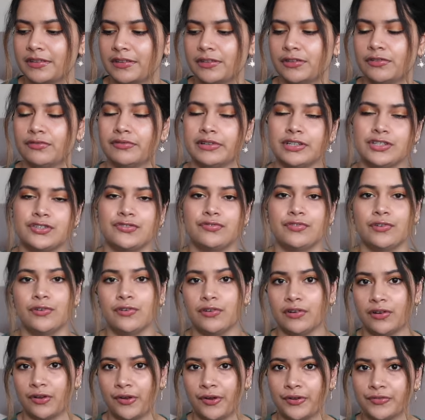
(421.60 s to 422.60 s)
that you reach
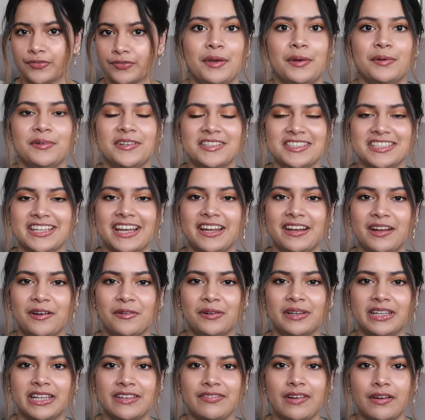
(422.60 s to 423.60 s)
for a lot. Once again, I
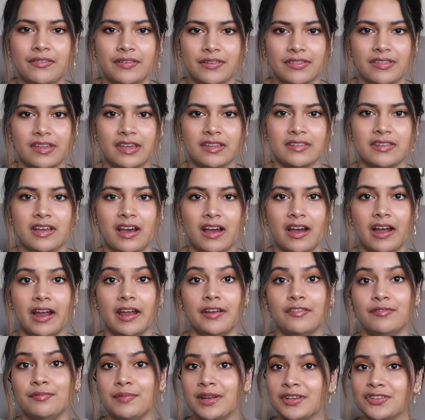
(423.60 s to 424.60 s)
will leave everything that I
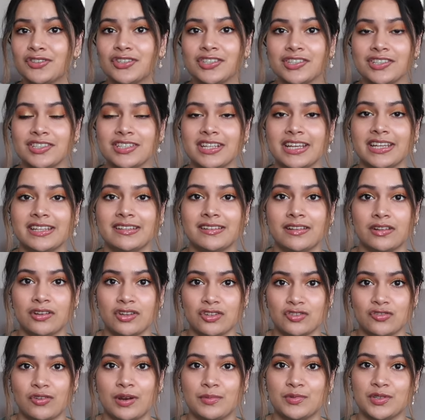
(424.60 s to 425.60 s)
have mentioned in the
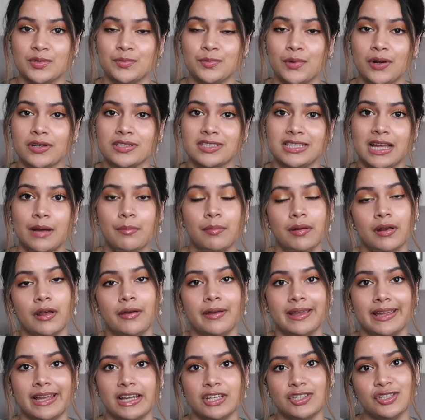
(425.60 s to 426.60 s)
description box down below
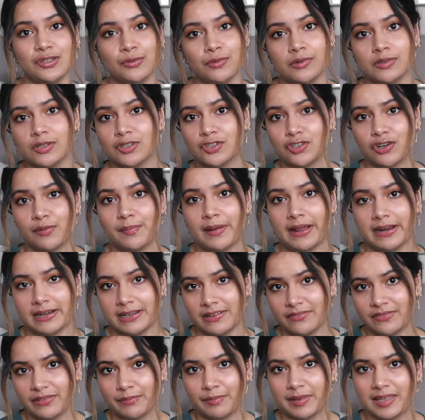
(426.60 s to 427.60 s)
in case you want to shop
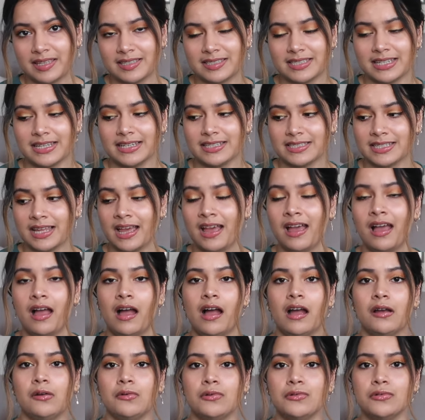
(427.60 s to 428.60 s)
any of the pieces.
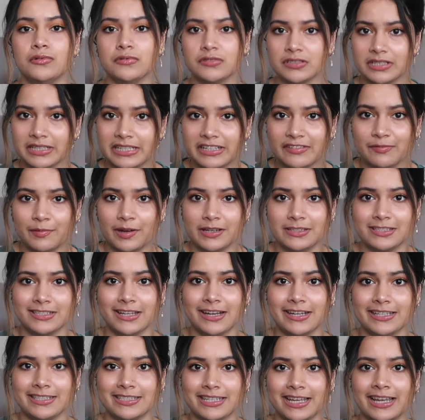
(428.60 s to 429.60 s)
I will also leave my
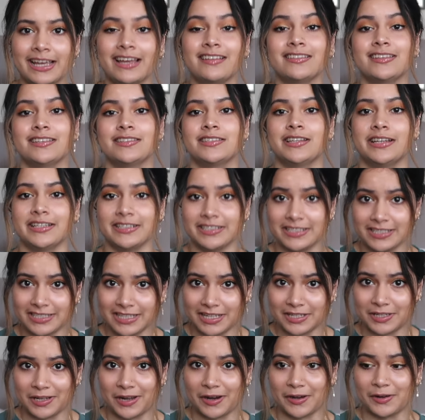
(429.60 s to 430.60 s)
sizing and the sizes
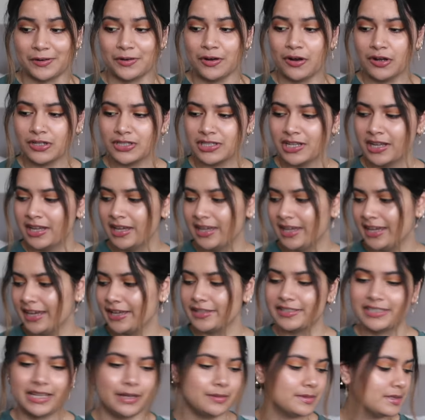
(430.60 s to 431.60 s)
that I got,
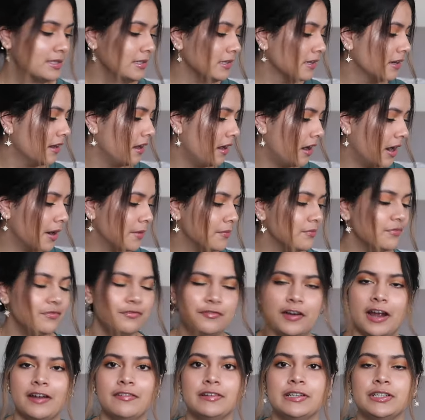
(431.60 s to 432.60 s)
except I'm
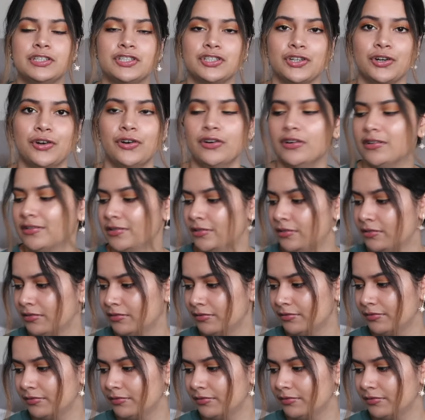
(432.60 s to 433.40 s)
very sure,